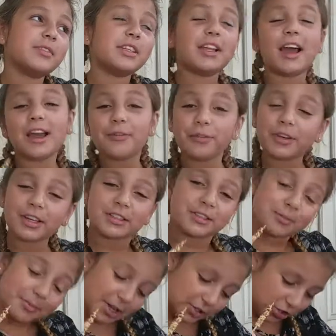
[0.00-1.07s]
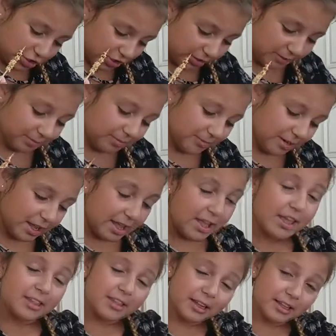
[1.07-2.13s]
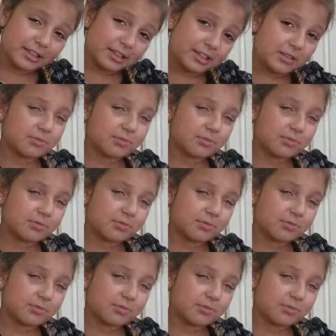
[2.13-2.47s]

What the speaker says: I forget to mention that